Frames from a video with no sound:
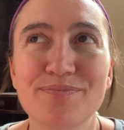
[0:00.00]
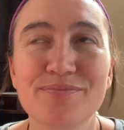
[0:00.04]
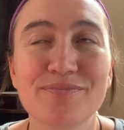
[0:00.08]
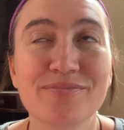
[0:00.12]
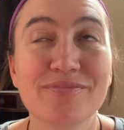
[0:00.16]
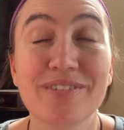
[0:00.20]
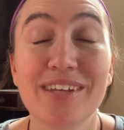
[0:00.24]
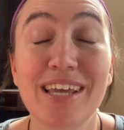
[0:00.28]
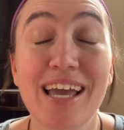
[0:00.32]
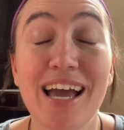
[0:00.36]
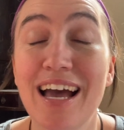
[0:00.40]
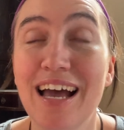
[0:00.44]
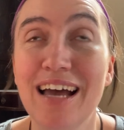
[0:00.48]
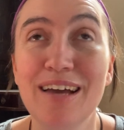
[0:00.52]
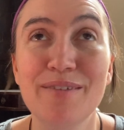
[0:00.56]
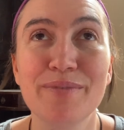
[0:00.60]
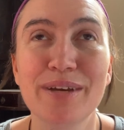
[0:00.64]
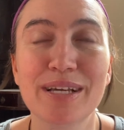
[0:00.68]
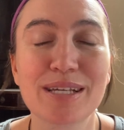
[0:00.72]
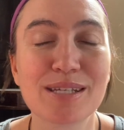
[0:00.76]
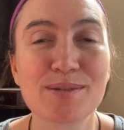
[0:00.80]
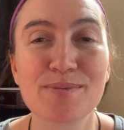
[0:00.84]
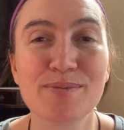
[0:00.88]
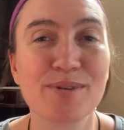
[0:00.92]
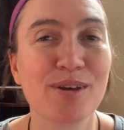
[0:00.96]
Yeah, it
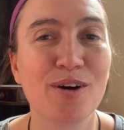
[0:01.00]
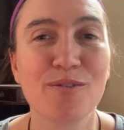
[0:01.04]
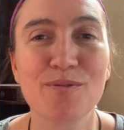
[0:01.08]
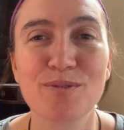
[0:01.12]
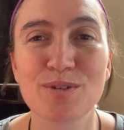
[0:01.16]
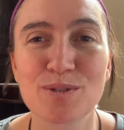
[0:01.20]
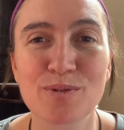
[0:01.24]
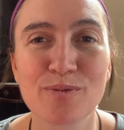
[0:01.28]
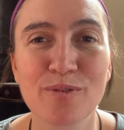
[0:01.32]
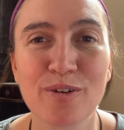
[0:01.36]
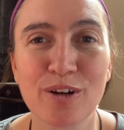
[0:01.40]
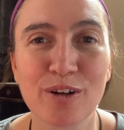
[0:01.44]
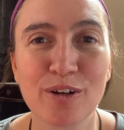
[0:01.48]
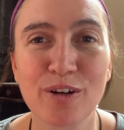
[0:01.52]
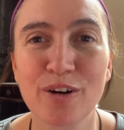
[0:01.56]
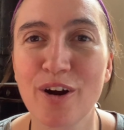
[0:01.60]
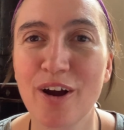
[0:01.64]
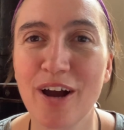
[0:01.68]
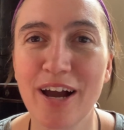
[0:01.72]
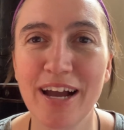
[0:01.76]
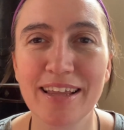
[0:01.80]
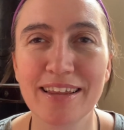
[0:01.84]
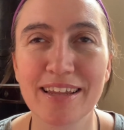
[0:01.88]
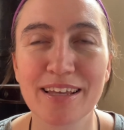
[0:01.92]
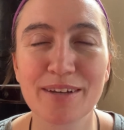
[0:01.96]
makes me almost want to
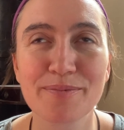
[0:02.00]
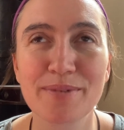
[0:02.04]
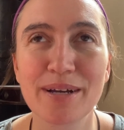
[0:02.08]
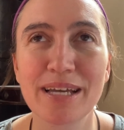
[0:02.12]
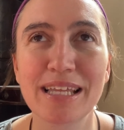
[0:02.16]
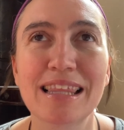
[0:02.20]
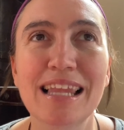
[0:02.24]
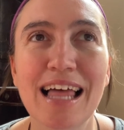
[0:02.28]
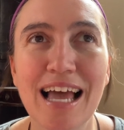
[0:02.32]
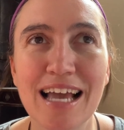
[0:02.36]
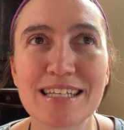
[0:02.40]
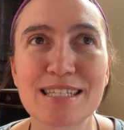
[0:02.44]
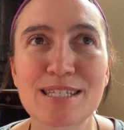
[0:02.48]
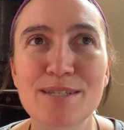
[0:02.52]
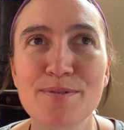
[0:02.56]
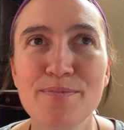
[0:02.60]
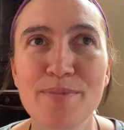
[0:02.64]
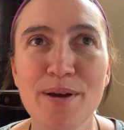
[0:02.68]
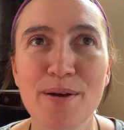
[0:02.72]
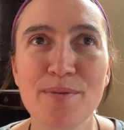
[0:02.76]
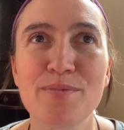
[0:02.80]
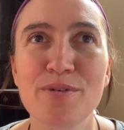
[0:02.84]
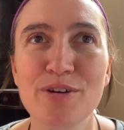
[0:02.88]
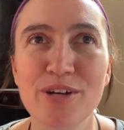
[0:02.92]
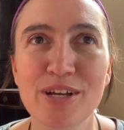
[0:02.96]
cry. My last
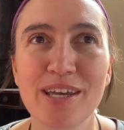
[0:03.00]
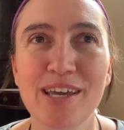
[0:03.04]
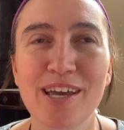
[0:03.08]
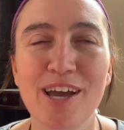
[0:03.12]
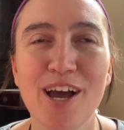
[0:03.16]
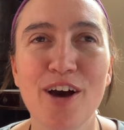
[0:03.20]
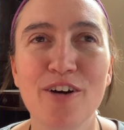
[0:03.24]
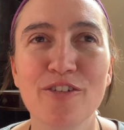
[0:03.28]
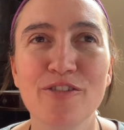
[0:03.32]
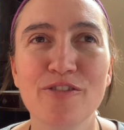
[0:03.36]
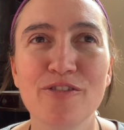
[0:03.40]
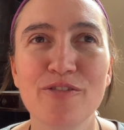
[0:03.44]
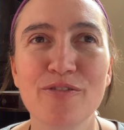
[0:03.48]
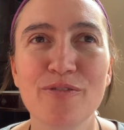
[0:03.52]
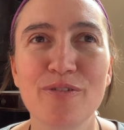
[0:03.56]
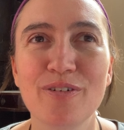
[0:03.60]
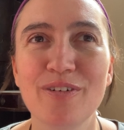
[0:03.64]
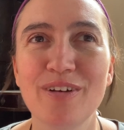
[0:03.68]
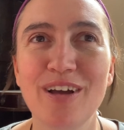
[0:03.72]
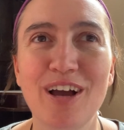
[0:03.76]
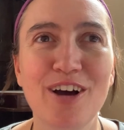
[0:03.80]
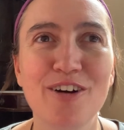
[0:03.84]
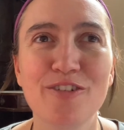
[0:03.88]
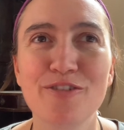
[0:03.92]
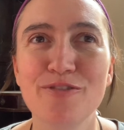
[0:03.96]
memory
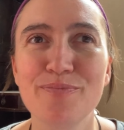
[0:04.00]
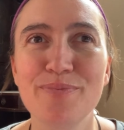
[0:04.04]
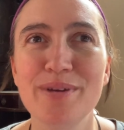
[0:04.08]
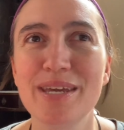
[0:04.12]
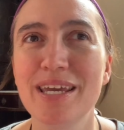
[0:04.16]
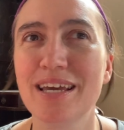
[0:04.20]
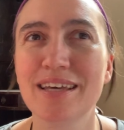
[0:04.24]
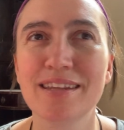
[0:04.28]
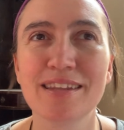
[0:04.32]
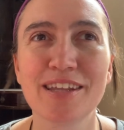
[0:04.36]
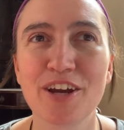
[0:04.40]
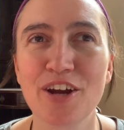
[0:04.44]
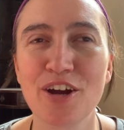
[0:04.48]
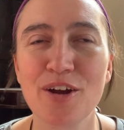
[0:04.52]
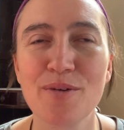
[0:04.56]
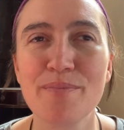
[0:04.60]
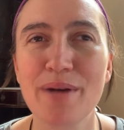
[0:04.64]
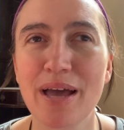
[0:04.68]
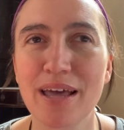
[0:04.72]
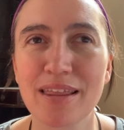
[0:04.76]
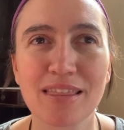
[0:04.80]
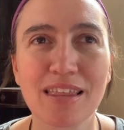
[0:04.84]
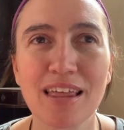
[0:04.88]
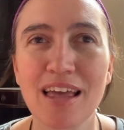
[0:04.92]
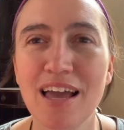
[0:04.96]
of being there in
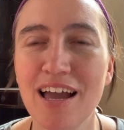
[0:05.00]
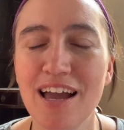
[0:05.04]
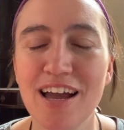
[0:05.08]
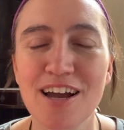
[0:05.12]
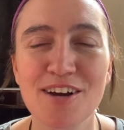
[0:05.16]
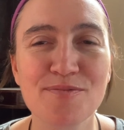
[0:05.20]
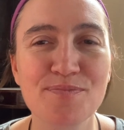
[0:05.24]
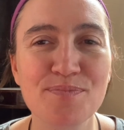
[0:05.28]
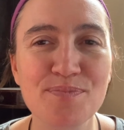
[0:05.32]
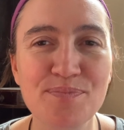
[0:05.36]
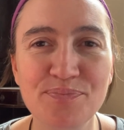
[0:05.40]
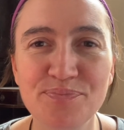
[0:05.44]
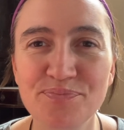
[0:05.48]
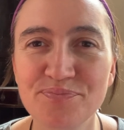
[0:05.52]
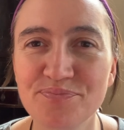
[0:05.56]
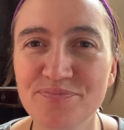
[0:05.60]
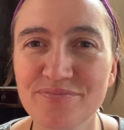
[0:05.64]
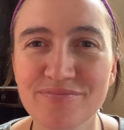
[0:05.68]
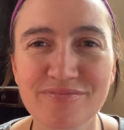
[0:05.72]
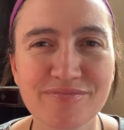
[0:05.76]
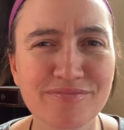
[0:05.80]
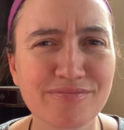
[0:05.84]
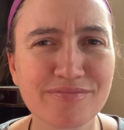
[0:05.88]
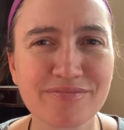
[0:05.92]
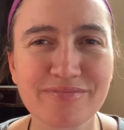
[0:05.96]
Bethlehem.
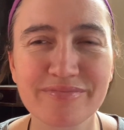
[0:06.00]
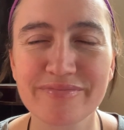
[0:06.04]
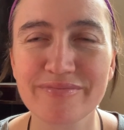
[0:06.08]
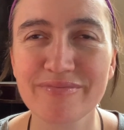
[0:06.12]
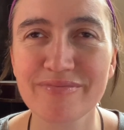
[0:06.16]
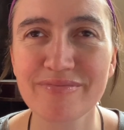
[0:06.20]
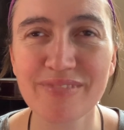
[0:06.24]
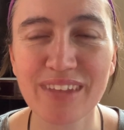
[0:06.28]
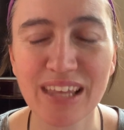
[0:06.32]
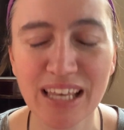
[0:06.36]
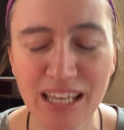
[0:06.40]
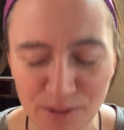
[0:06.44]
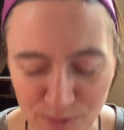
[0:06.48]
It